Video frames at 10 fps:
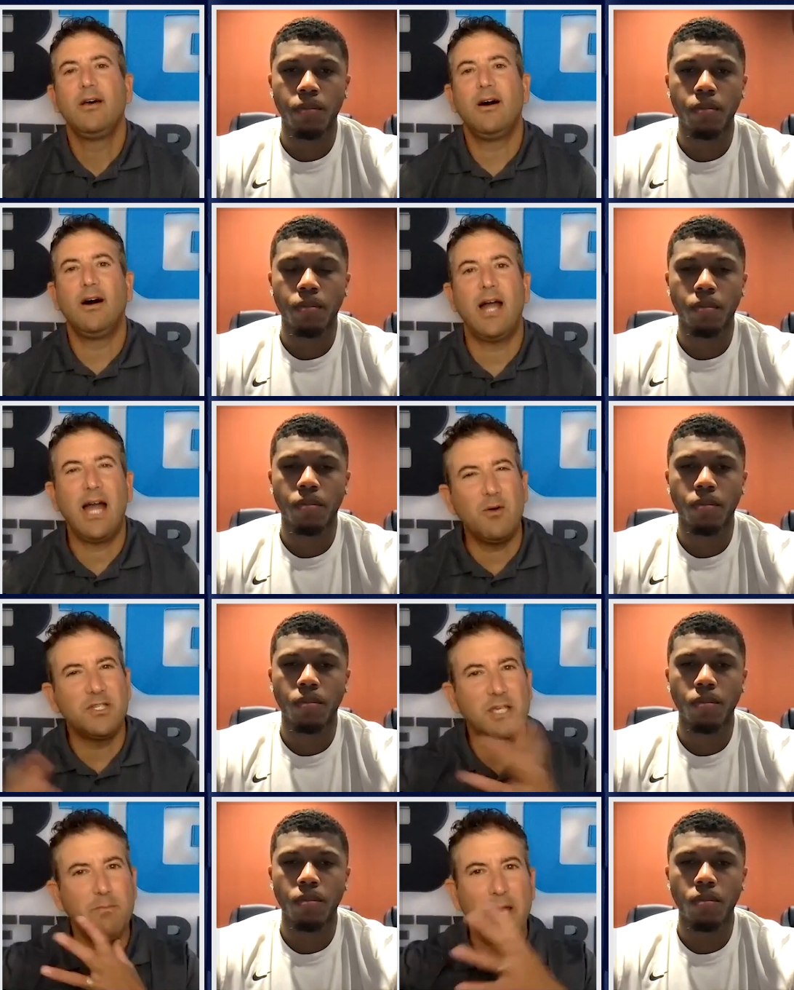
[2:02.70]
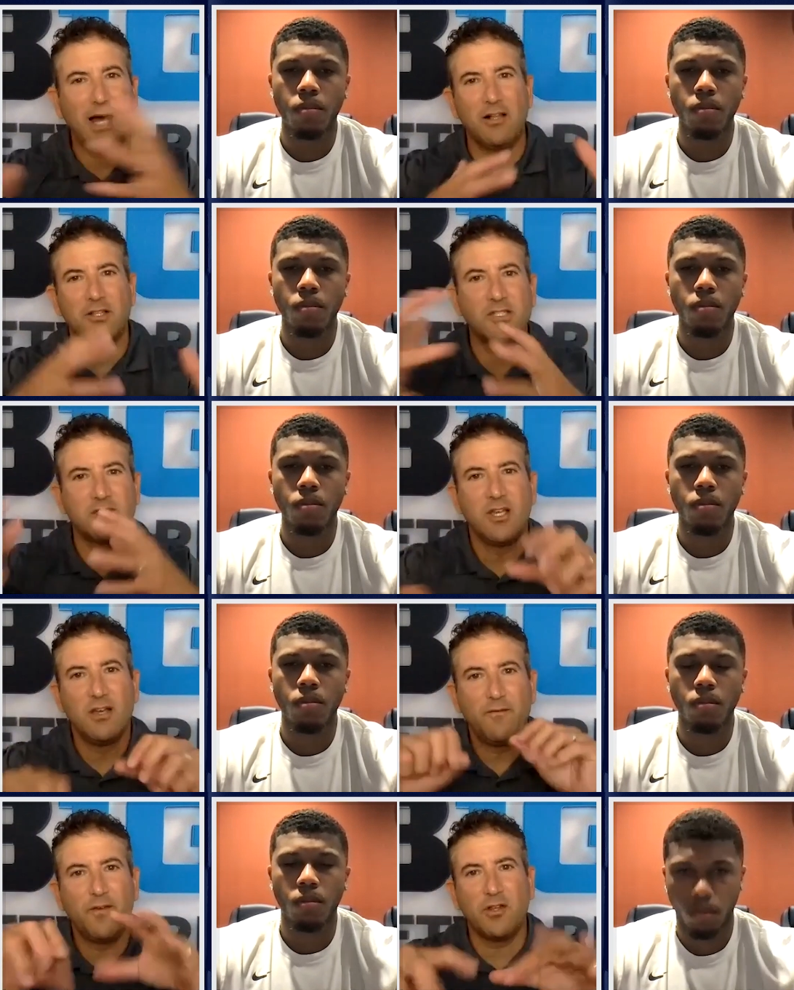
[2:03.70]
Speaker 1: Uh, how has he balanced
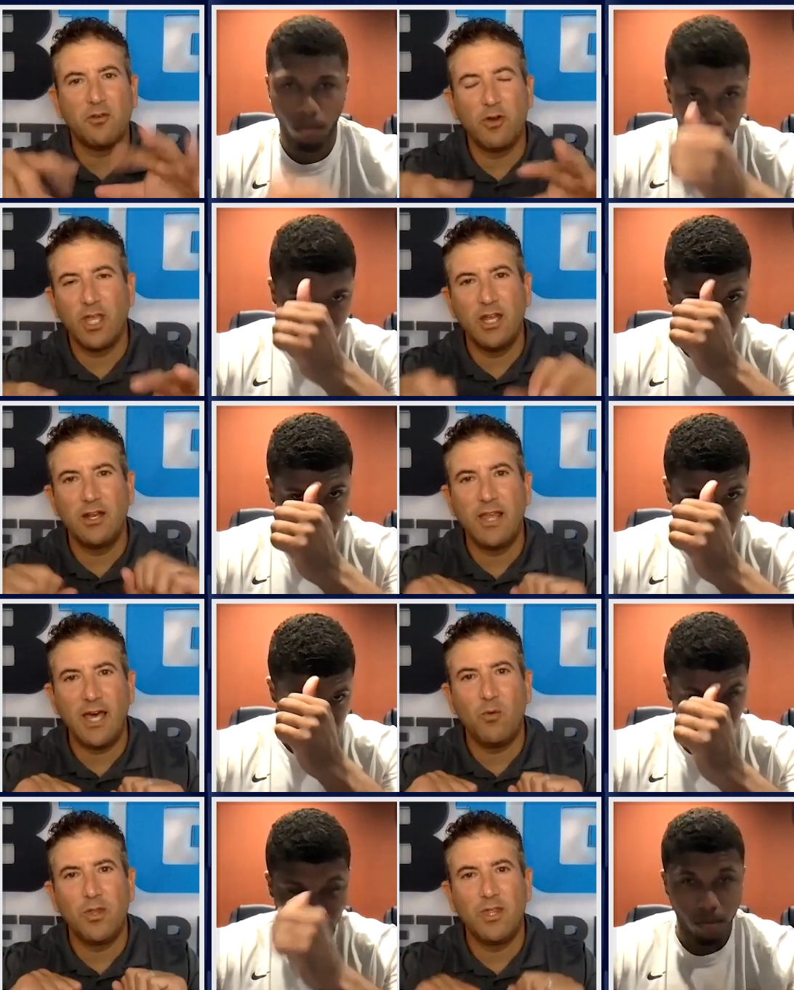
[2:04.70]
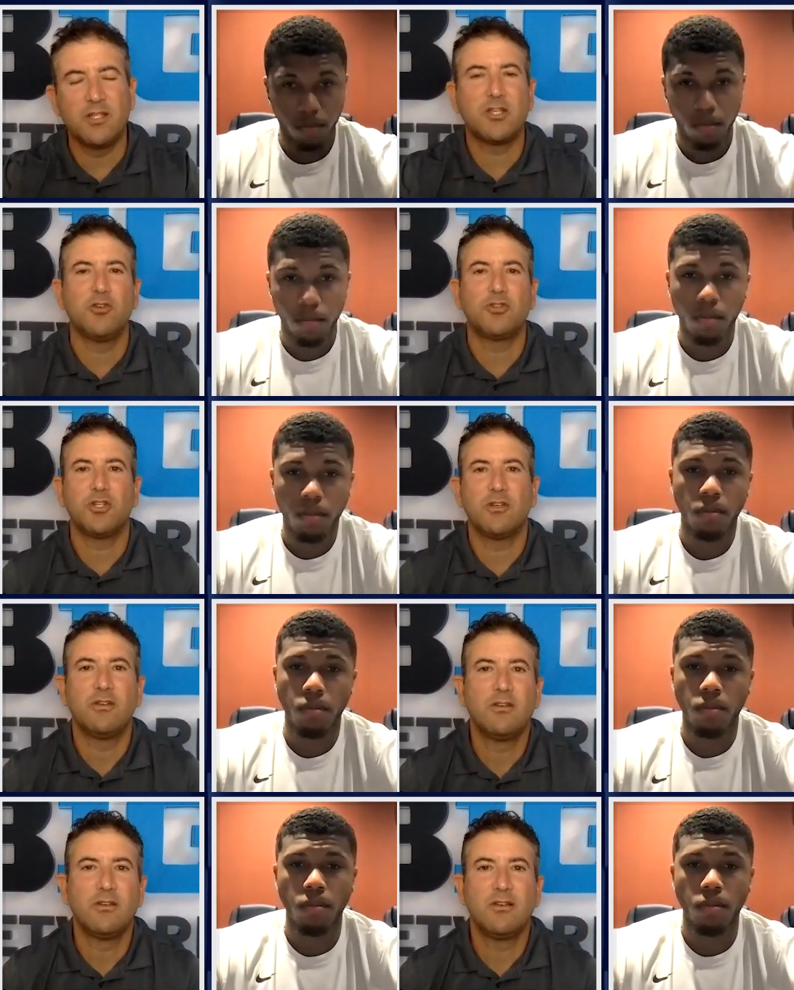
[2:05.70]
filtering in that within his coaching?
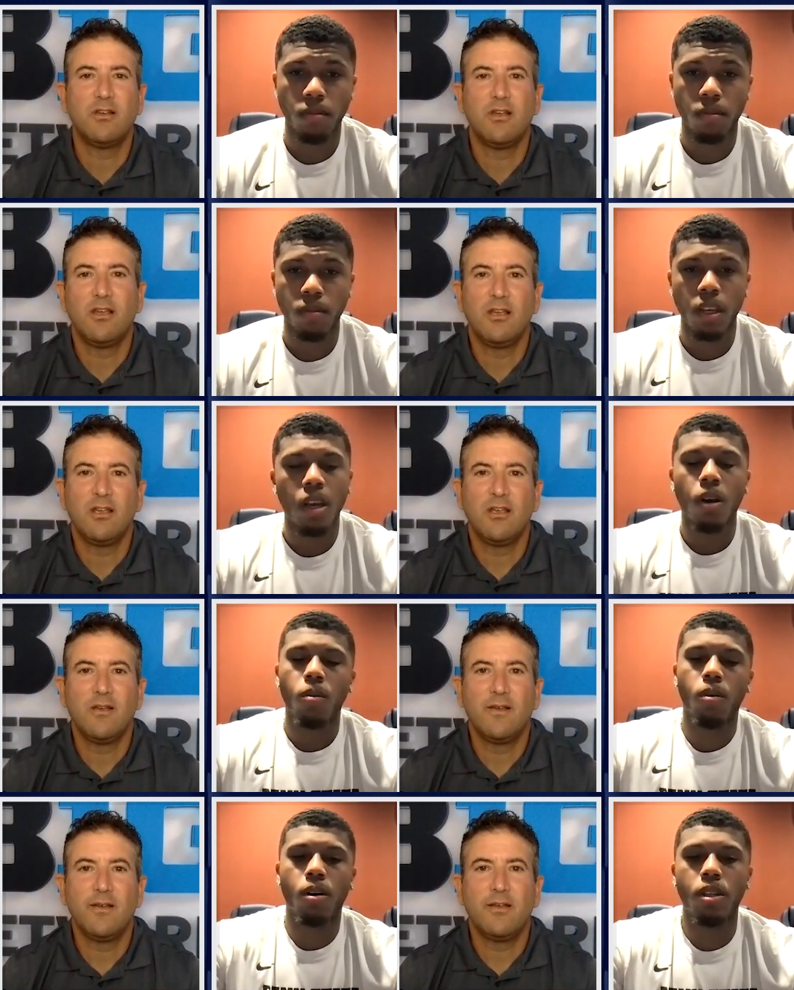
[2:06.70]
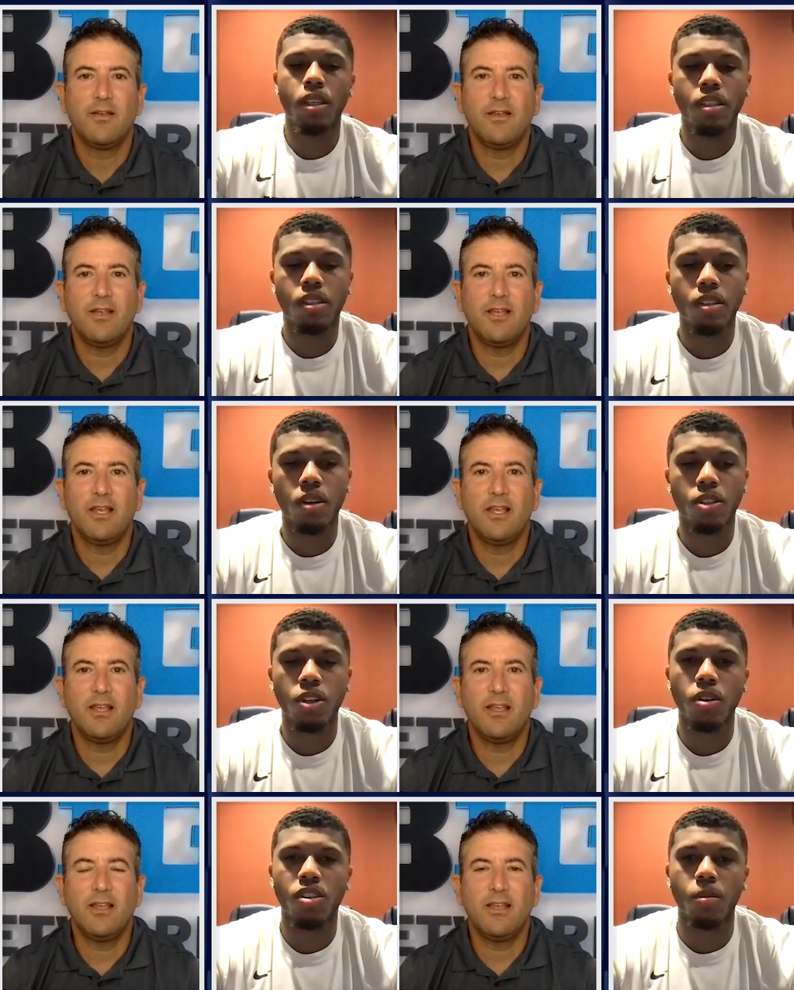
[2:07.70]
Speaker 2: Well, he's you know
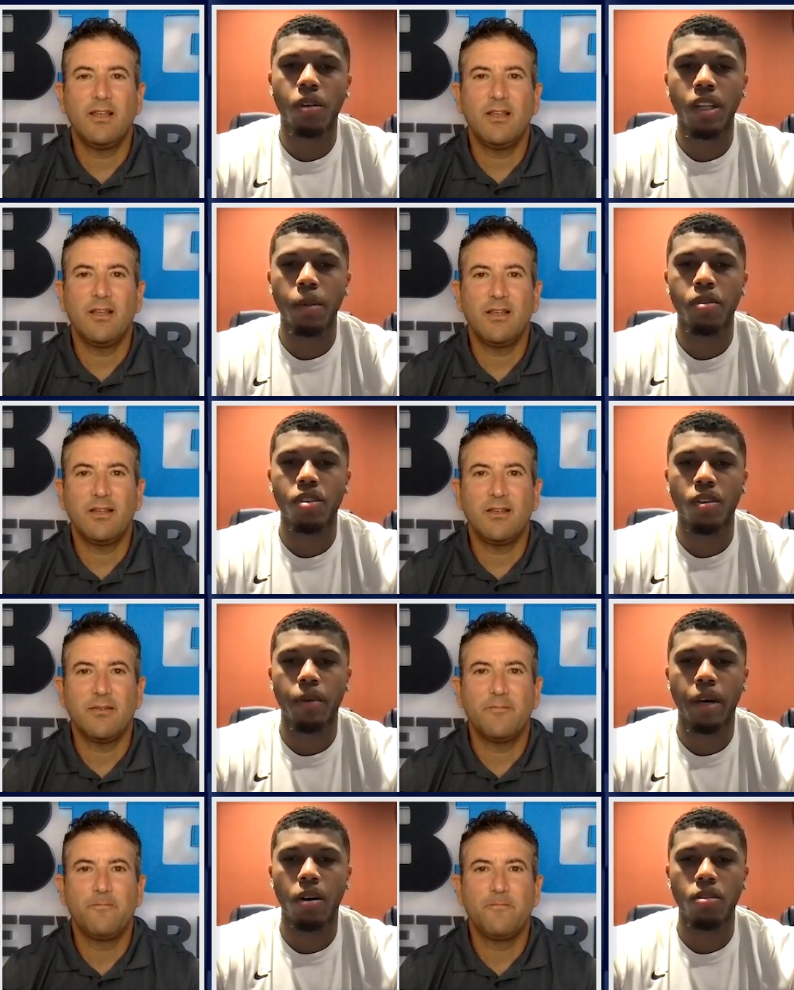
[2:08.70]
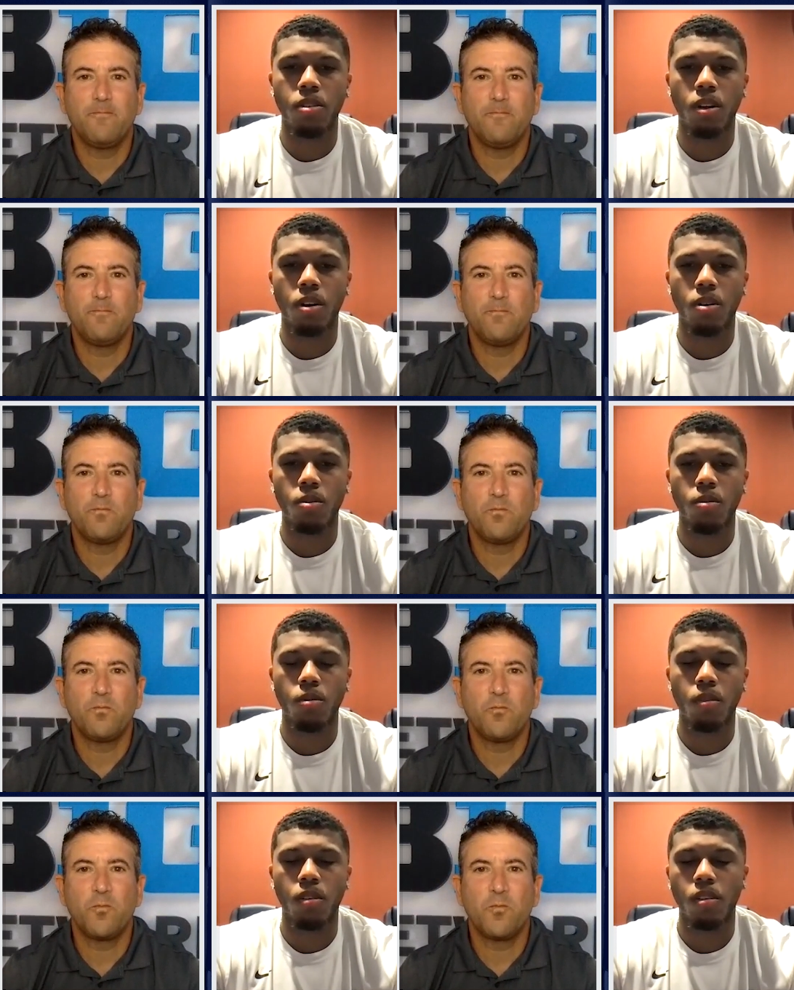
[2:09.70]
shown us some clips about you know
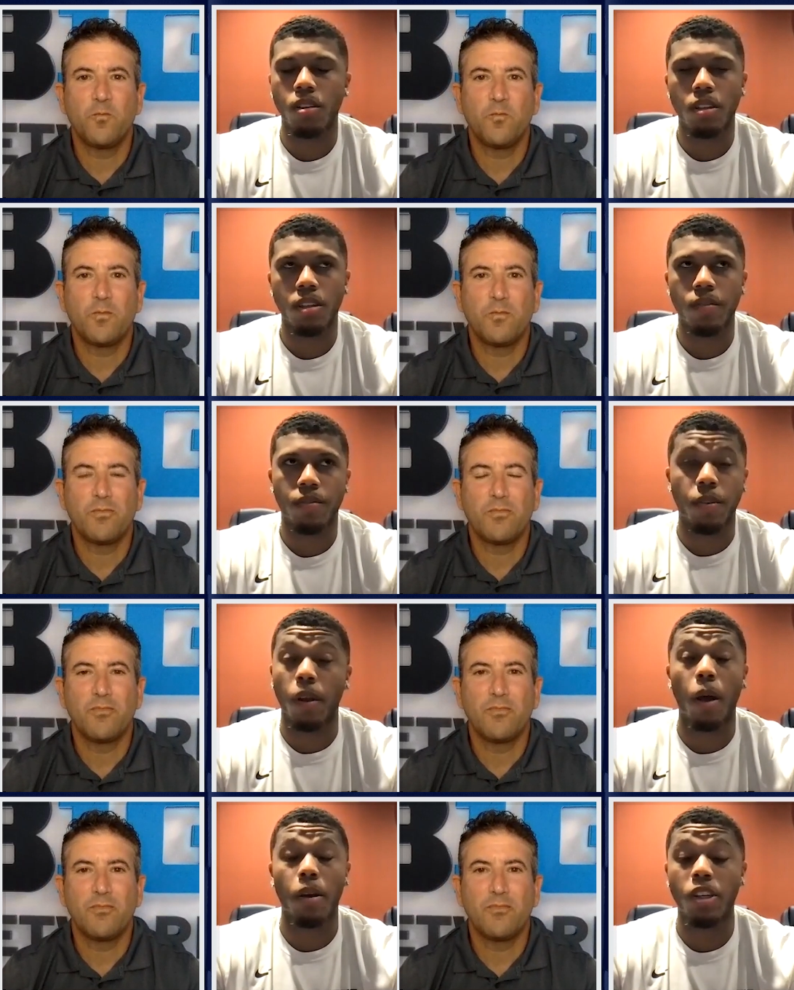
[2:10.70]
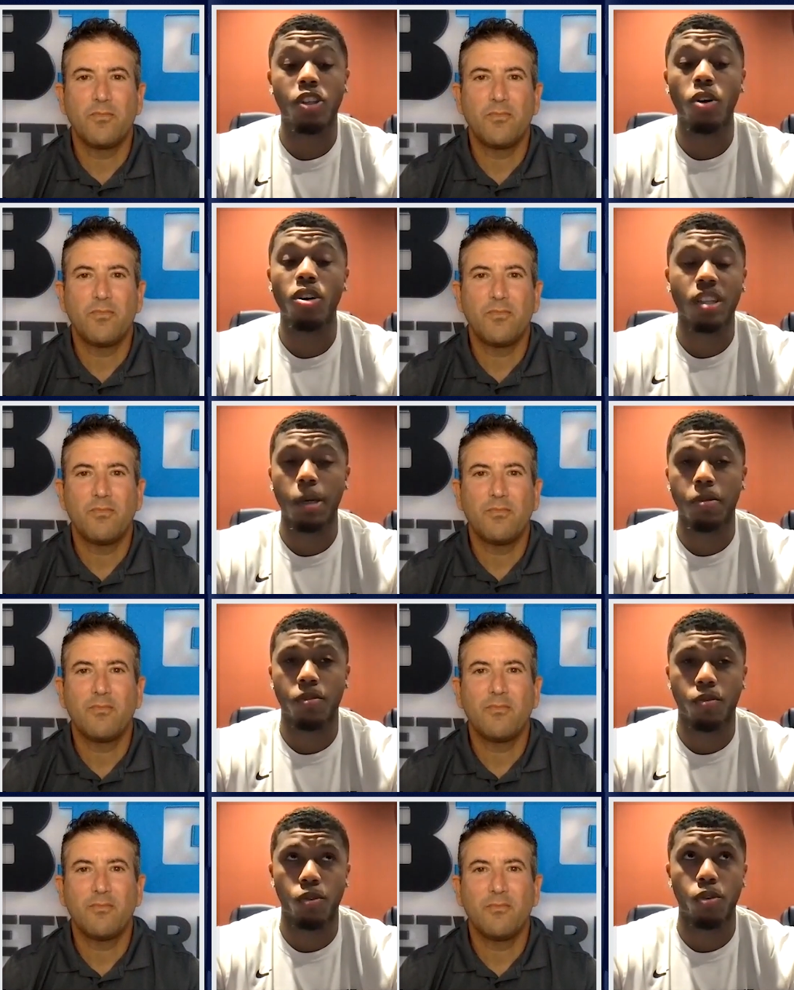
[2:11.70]
uh, he's shown us clips
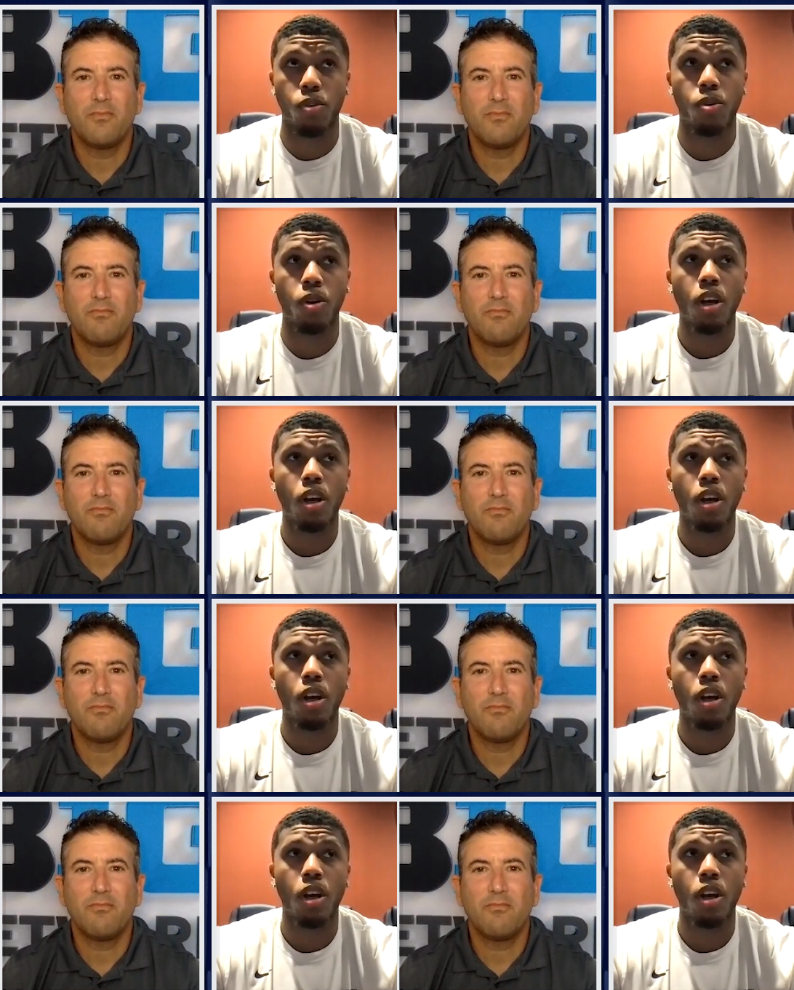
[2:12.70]
through